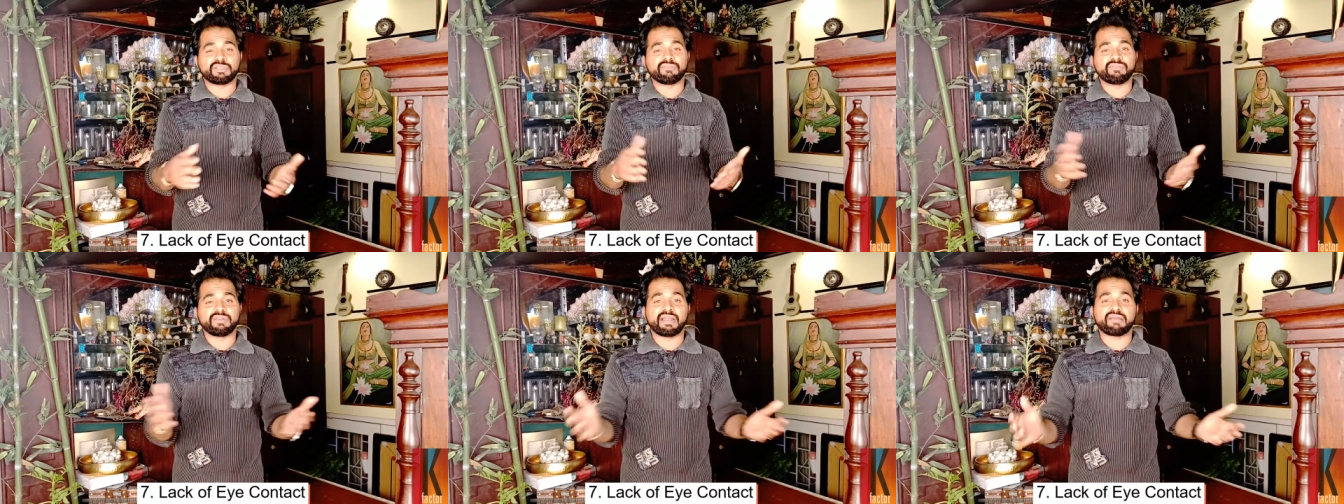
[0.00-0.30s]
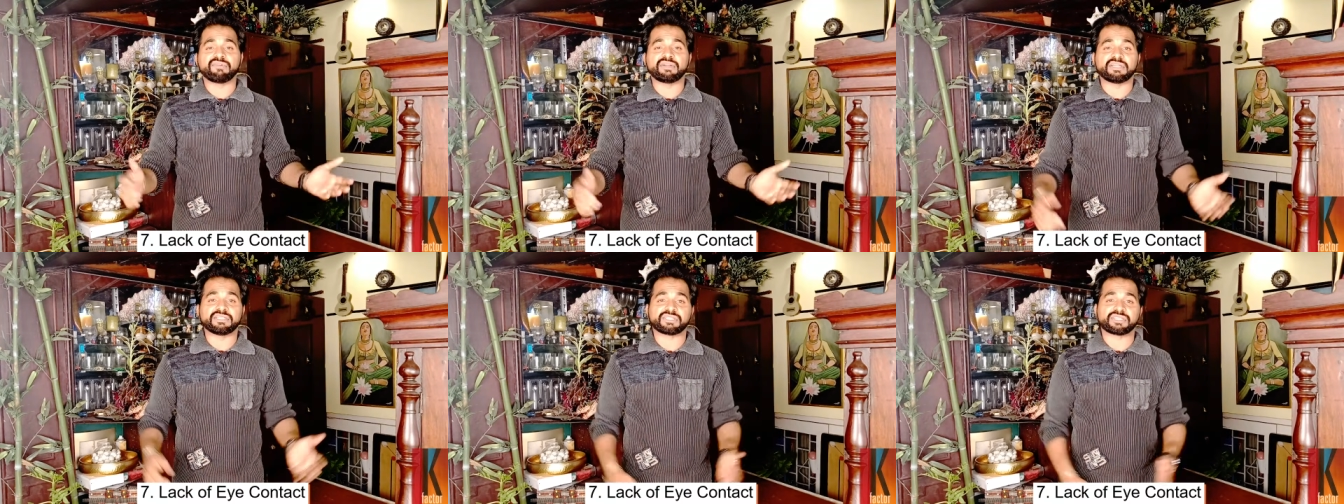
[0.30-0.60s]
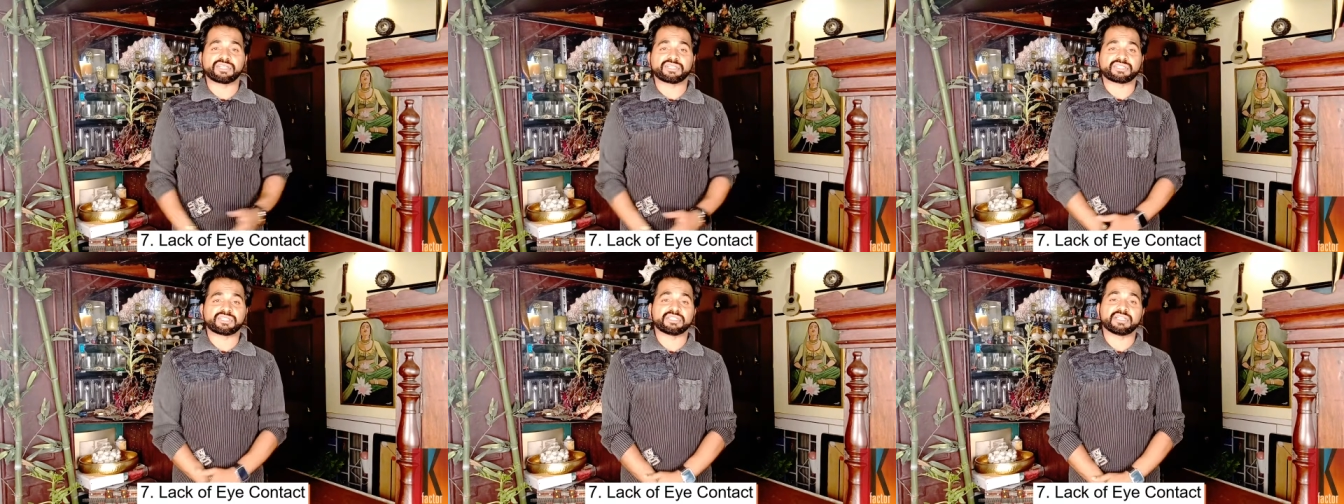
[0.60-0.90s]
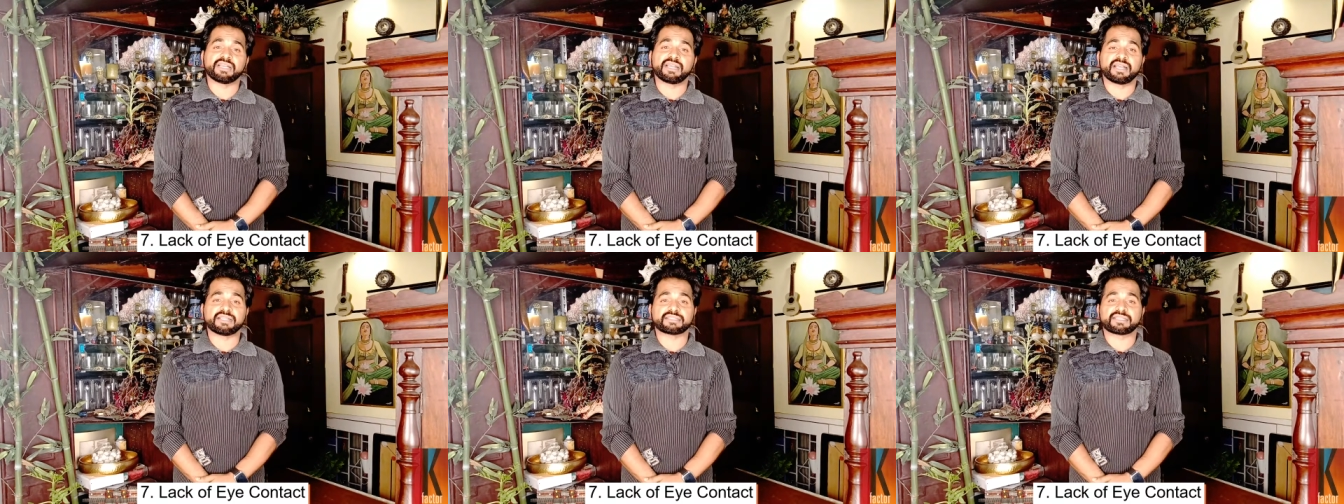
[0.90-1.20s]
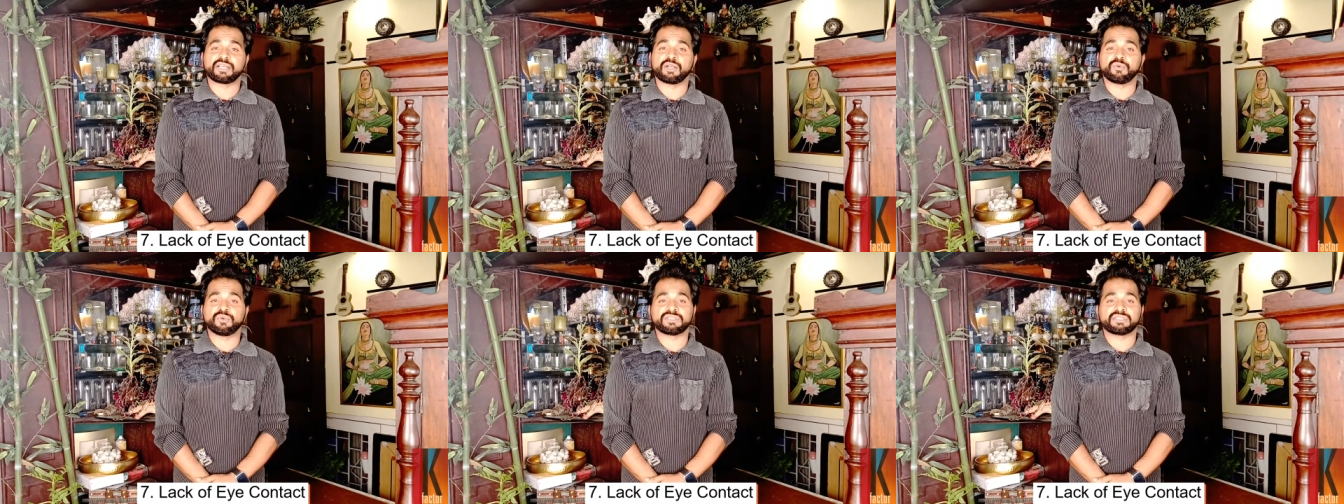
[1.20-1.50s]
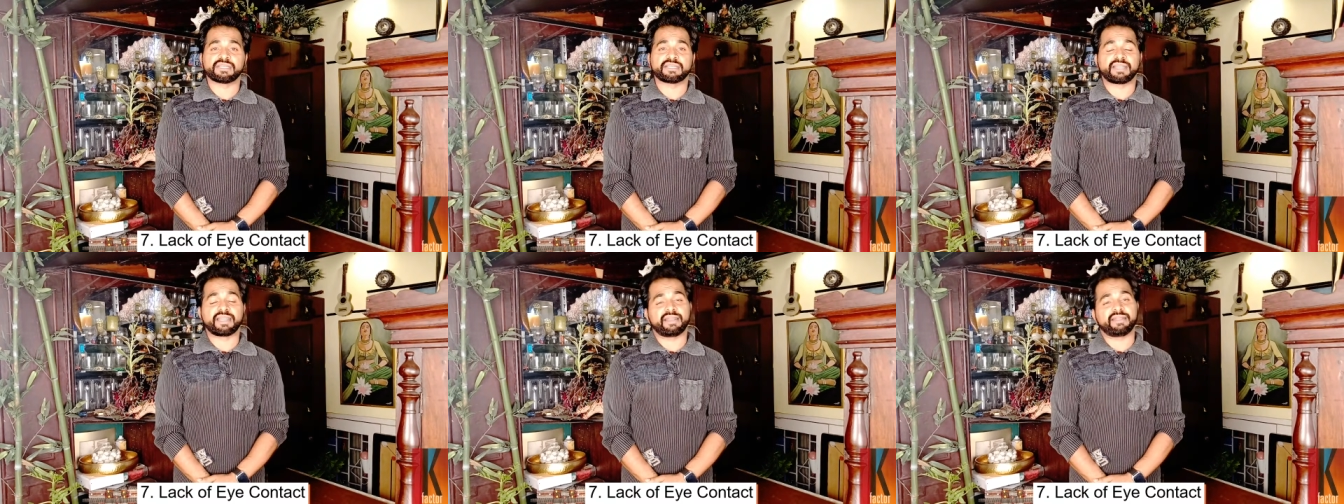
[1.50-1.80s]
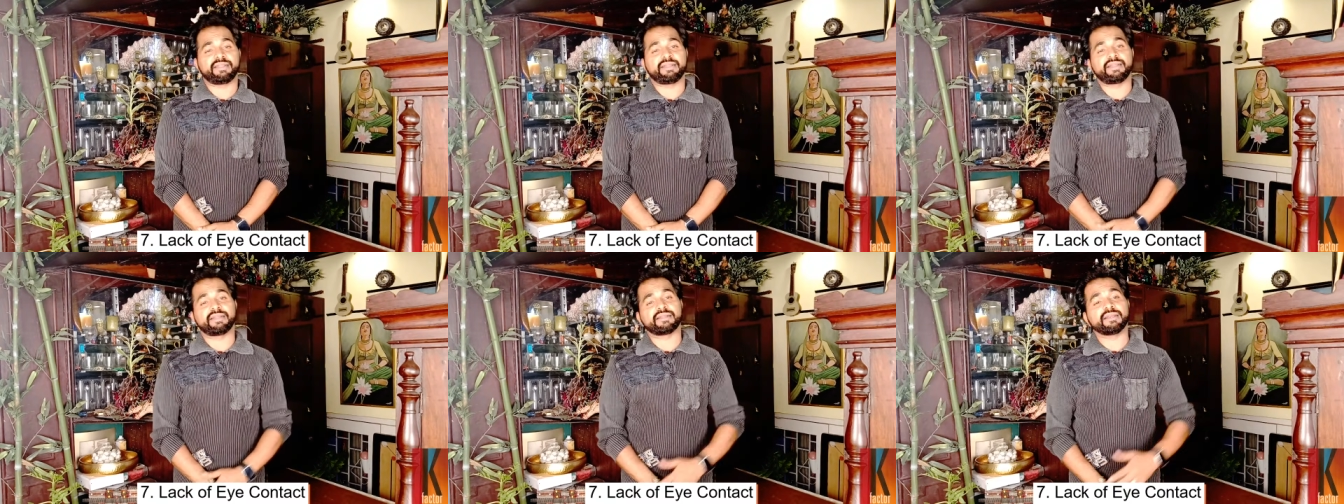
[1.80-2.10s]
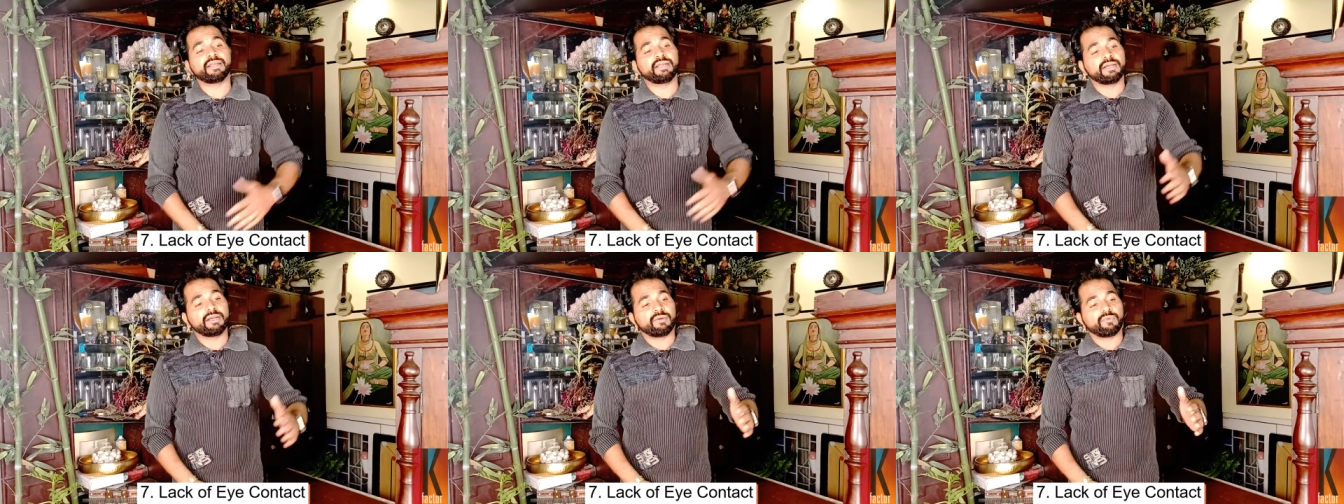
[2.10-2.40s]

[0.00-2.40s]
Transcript: them will have a discussion. They'll ask, how was that candidate?